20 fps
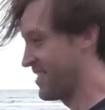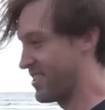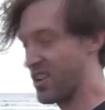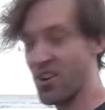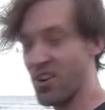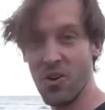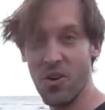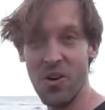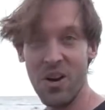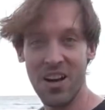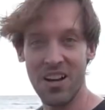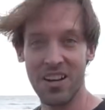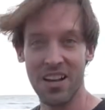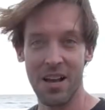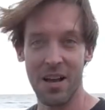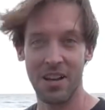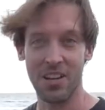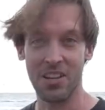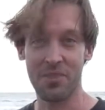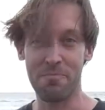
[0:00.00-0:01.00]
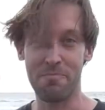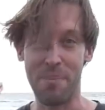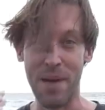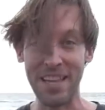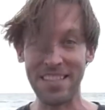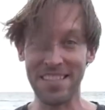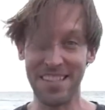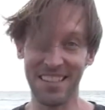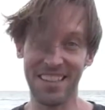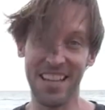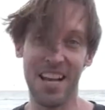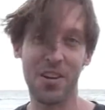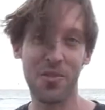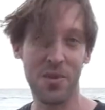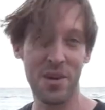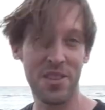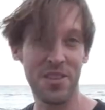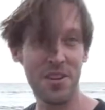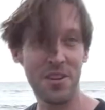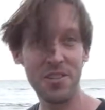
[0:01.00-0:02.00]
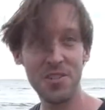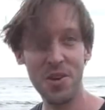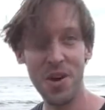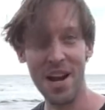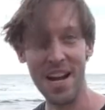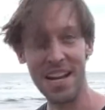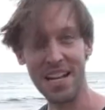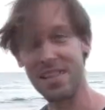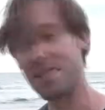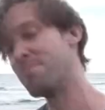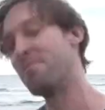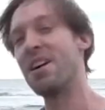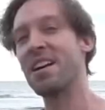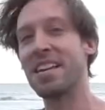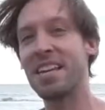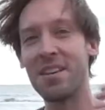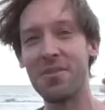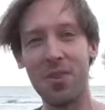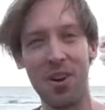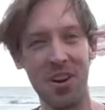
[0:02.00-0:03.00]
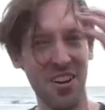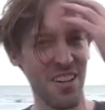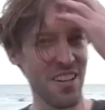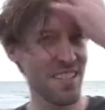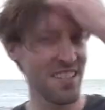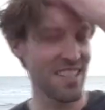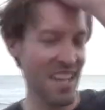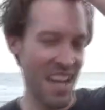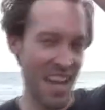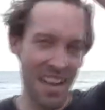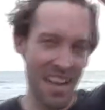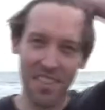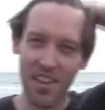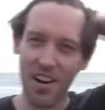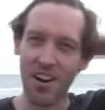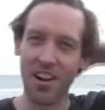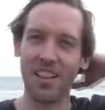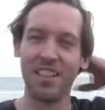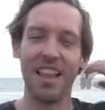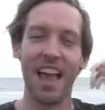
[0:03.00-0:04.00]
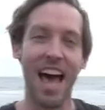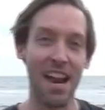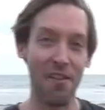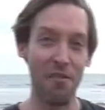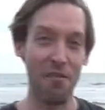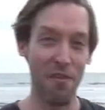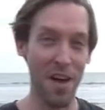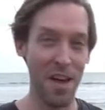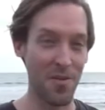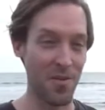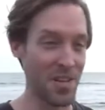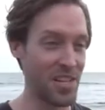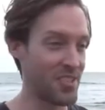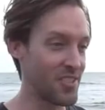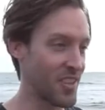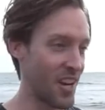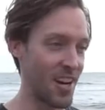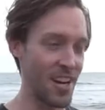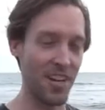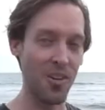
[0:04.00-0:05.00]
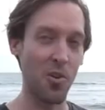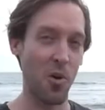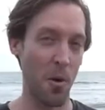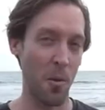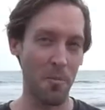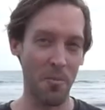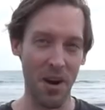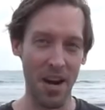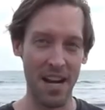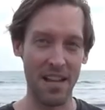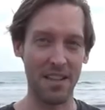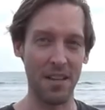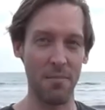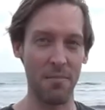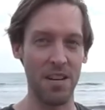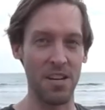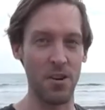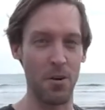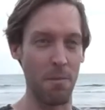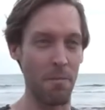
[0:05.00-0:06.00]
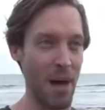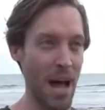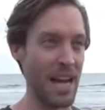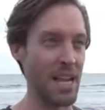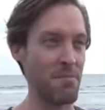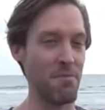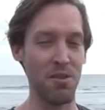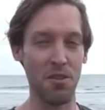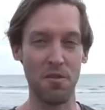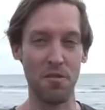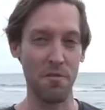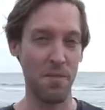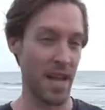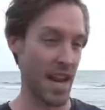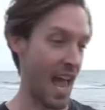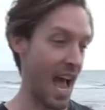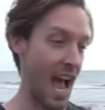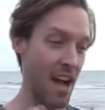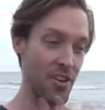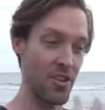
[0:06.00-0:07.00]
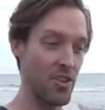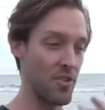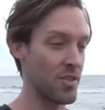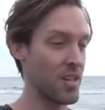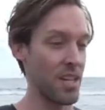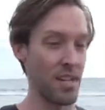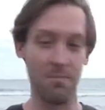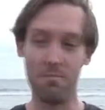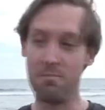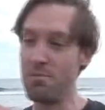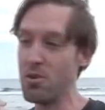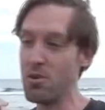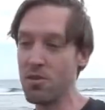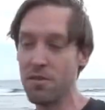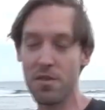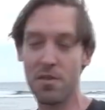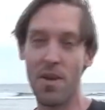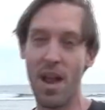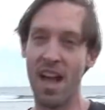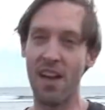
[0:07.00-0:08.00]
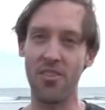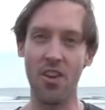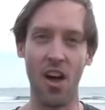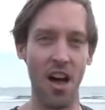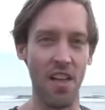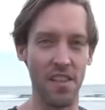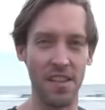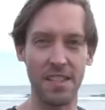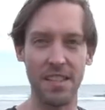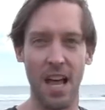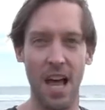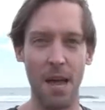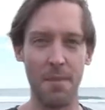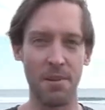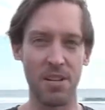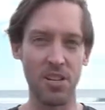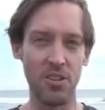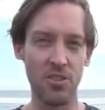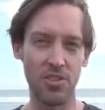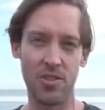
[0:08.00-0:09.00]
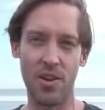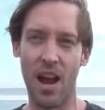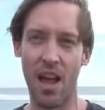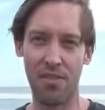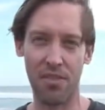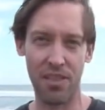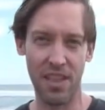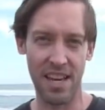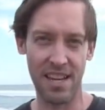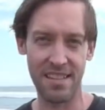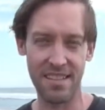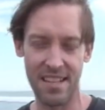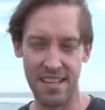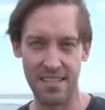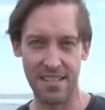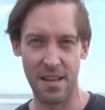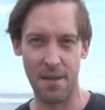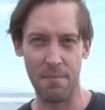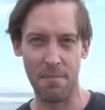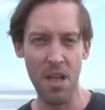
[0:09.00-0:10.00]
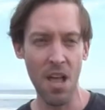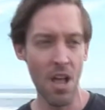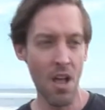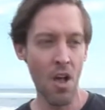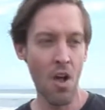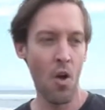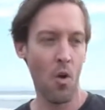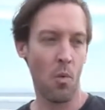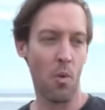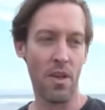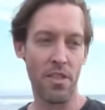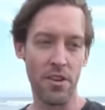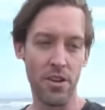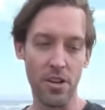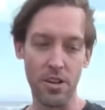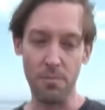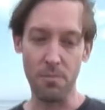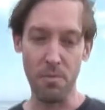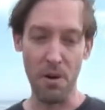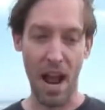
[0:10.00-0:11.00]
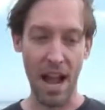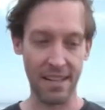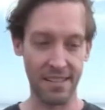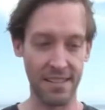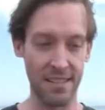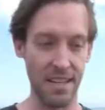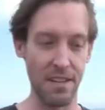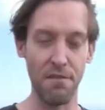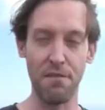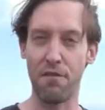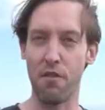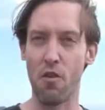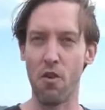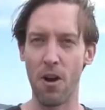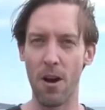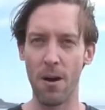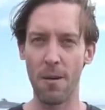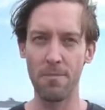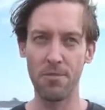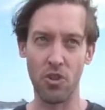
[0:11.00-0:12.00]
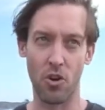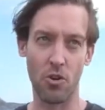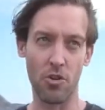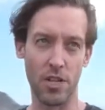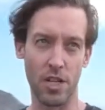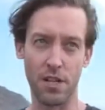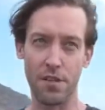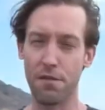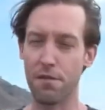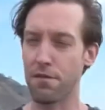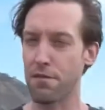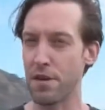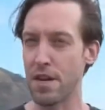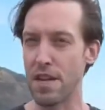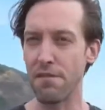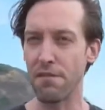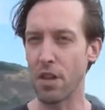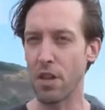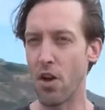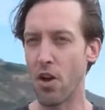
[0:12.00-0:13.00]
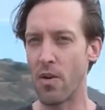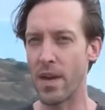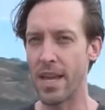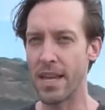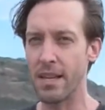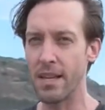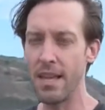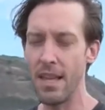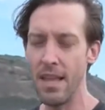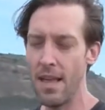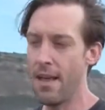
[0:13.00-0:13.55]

So best of luck with your training of the monkey roll. They're a lot of fun when you start incorporating them in your body movement, how you can move around all the time and use your athleticism, whether you're practicing forearms or just free flowing